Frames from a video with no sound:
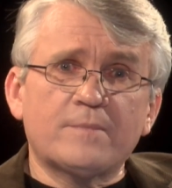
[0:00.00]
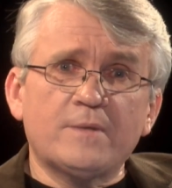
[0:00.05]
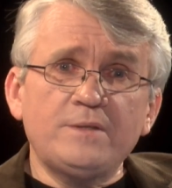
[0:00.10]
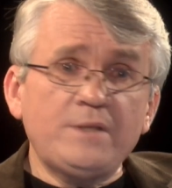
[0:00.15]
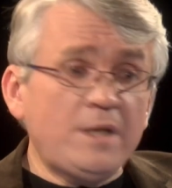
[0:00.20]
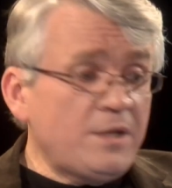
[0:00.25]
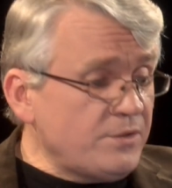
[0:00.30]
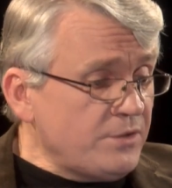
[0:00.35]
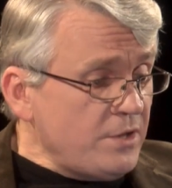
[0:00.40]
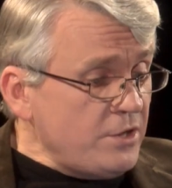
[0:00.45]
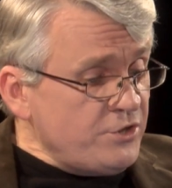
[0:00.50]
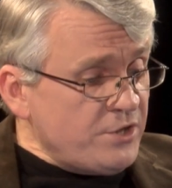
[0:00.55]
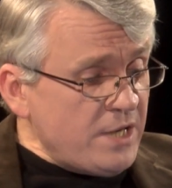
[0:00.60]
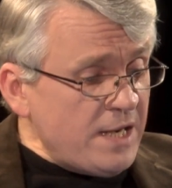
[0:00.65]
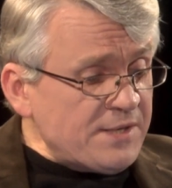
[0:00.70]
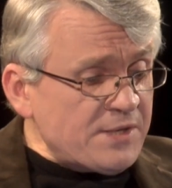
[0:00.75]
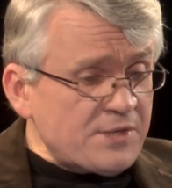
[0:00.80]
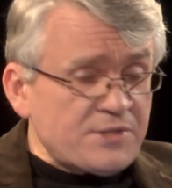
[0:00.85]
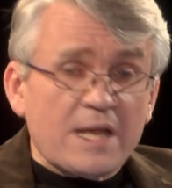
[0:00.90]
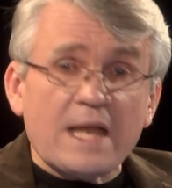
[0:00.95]
Did
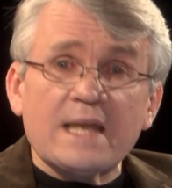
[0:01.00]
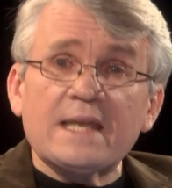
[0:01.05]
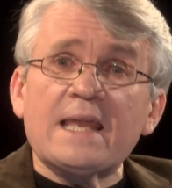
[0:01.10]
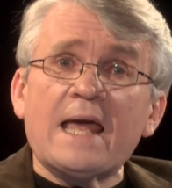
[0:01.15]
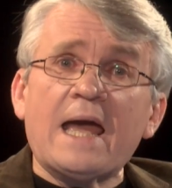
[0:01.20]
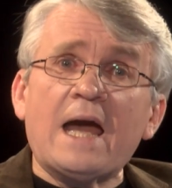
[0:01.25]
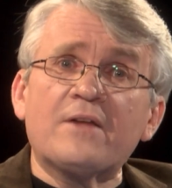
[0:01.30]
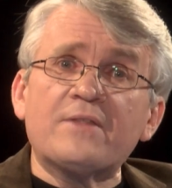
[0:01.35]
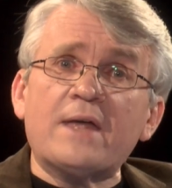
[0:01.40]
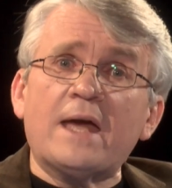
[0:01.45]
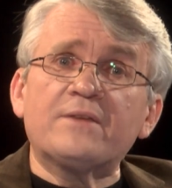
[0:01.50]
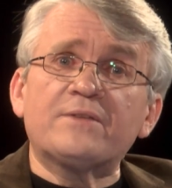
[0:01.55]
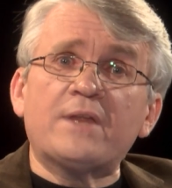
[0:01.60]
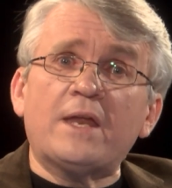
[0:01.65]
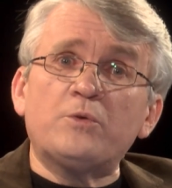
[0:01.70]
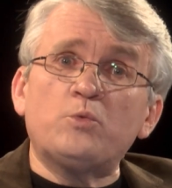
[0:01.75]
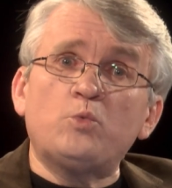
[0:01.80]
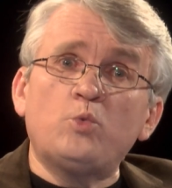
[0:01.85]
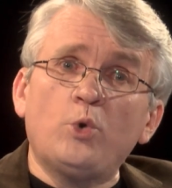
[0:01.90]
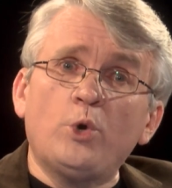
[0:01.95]
Jesus allow
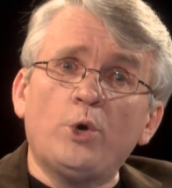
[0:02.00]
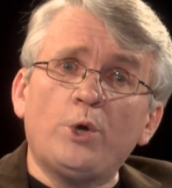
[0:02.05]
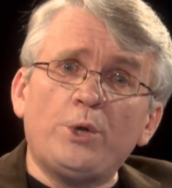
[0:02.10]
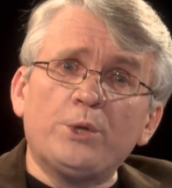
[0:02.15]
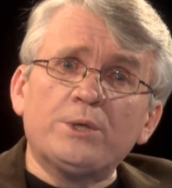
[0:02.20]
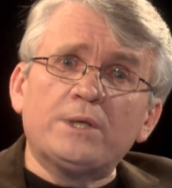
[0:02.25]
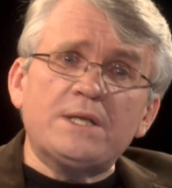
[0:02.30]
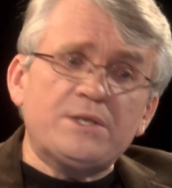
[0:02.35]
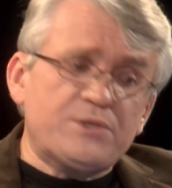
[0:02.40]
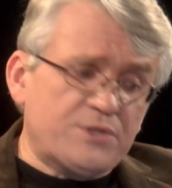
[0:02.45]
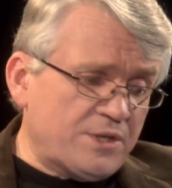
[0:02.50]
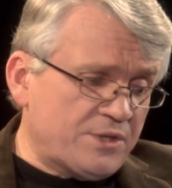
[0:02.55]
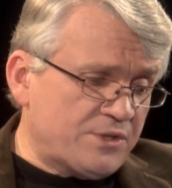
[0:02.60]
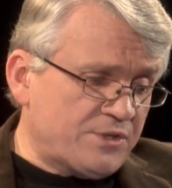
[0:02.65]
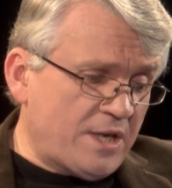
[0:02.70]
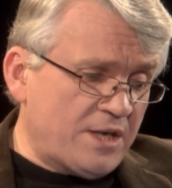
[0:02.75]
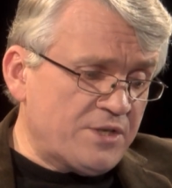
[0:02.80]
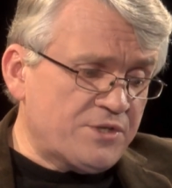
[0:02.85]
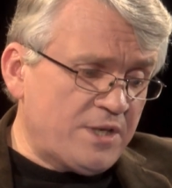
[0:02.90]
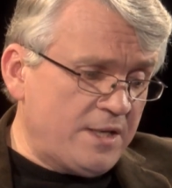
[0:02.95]
that worldly
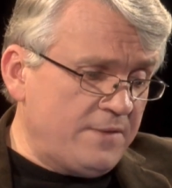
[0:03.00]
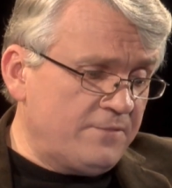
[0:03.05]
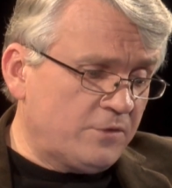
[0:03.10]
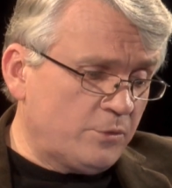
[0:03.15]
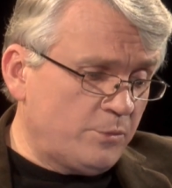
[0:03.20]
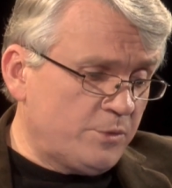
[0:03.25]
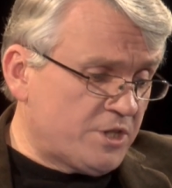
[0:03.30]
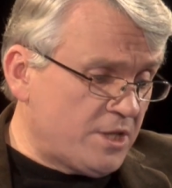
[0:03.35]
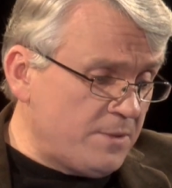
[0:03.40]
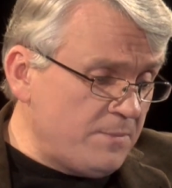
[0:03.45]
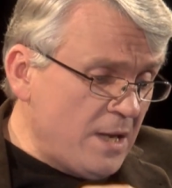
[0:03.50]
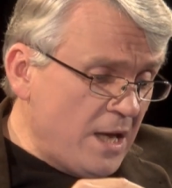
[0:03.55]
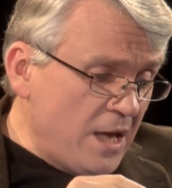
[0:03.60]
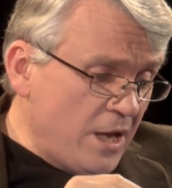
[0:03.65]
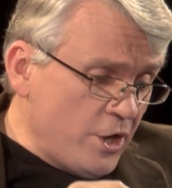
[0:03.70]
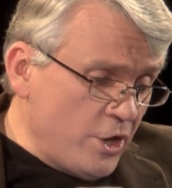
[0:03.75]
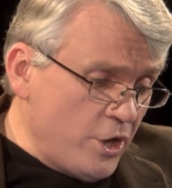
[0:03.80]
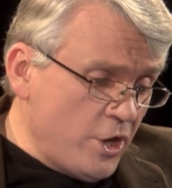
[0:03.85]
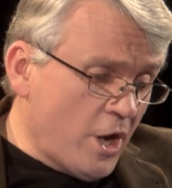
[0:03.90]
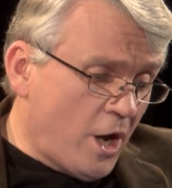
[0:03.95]
success to influence
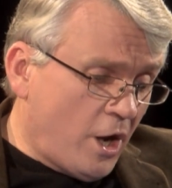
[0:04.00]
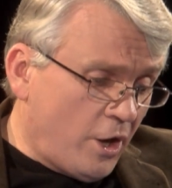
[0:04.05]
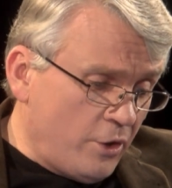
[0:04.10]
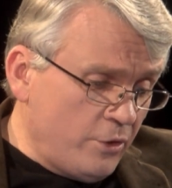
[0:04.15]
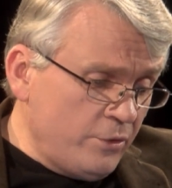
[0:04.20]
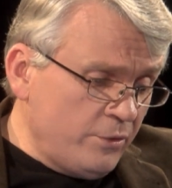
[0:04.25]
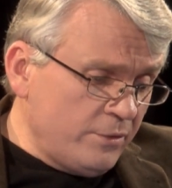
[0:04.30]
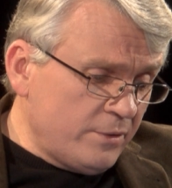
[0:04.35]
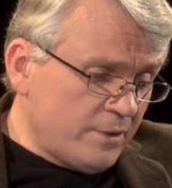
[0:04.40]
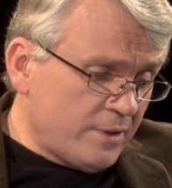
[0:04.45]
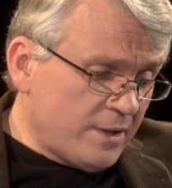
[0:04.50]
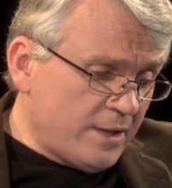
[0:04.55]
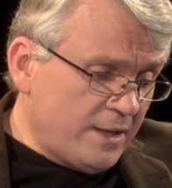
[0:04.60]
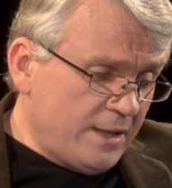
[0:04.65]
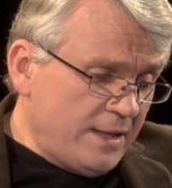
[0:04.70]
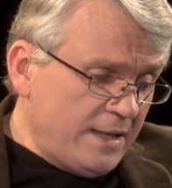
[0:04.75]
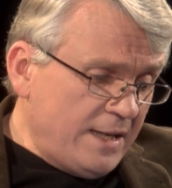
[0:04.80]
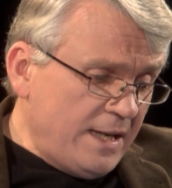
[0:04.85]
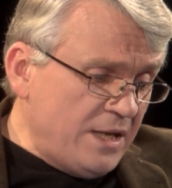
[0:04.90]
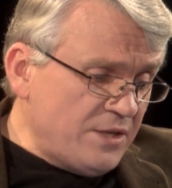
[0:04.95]
him? No.
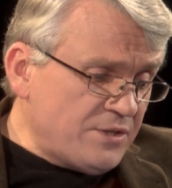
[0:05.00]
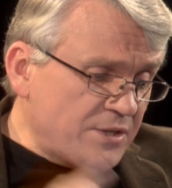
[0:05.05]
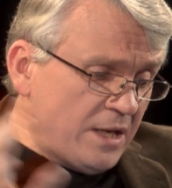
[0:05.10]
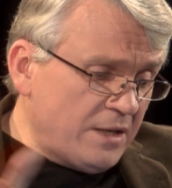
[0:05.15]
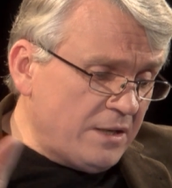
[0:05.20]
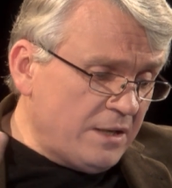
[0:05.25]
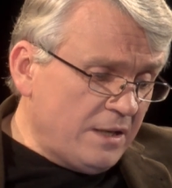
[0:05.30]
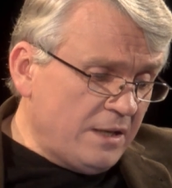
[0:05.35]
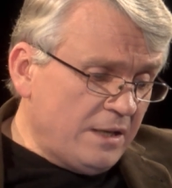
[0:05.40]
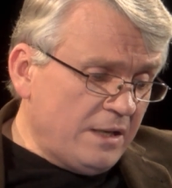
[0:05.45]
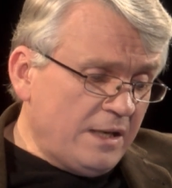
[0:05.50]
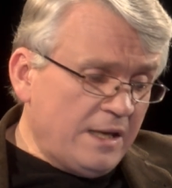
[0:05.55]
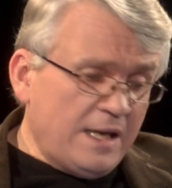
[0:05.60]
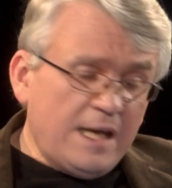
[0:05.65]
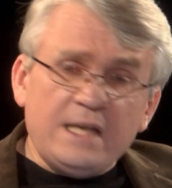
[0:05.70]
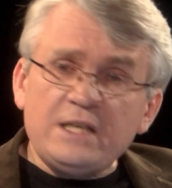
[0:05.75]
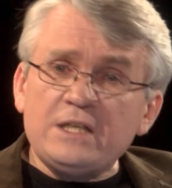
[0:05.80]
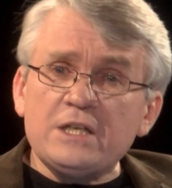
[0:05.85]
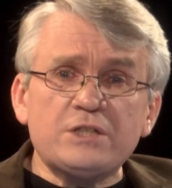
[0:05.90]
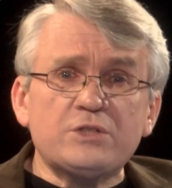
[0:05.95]
He said
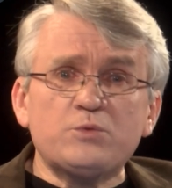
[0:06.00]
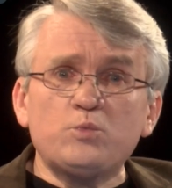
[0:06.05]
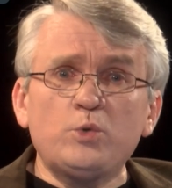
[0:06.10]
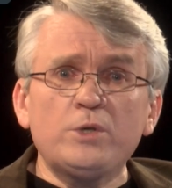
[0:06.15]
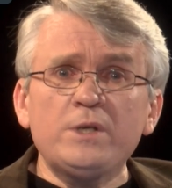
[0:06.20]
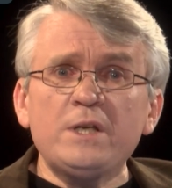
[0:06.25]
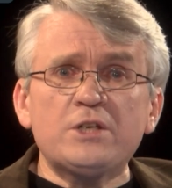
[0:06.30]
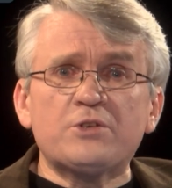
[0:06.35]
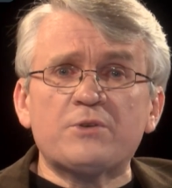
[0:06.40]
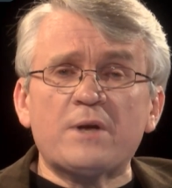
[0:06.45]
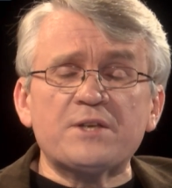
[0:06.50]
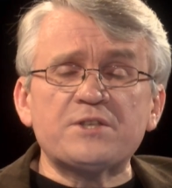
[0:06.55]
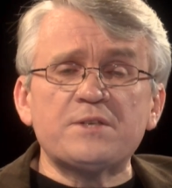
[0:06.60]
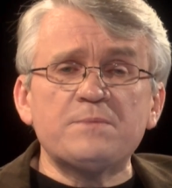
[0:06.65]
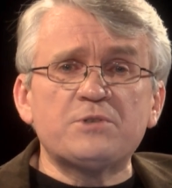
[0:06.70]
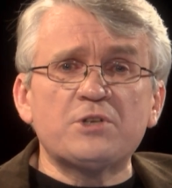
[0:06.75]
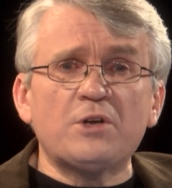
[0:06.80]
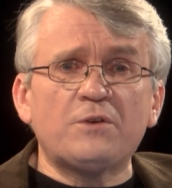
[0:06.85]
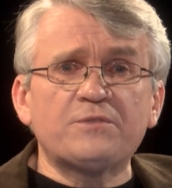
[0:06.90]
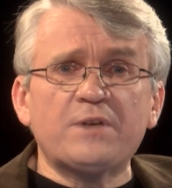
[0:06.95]
he wouldn't entrust
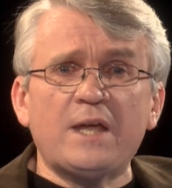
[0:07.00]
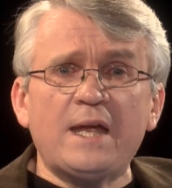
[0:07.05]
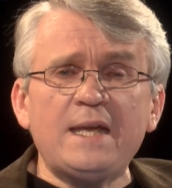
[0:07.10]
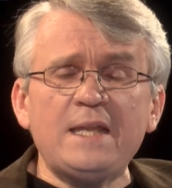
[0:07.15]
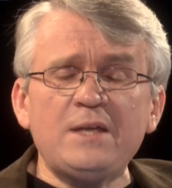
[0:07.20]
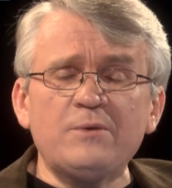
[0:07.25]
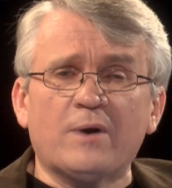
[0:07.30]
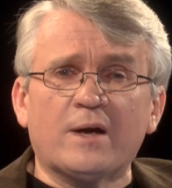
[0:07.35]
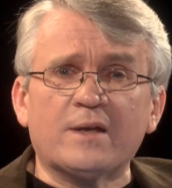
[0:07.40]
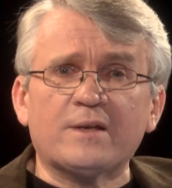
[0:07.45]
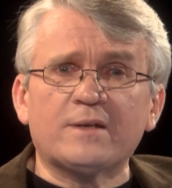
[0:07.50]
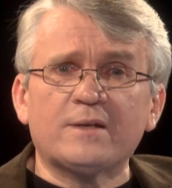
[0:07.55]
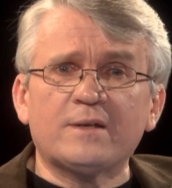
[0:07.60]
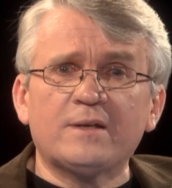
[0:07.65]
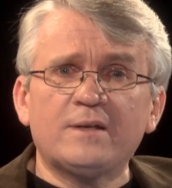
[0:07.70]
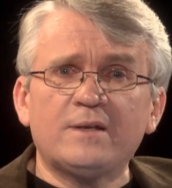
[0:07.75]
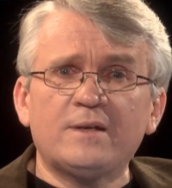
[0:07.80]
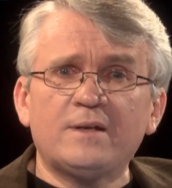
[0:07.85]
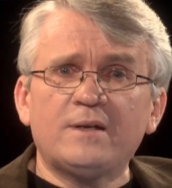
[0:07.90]
himself to anyone.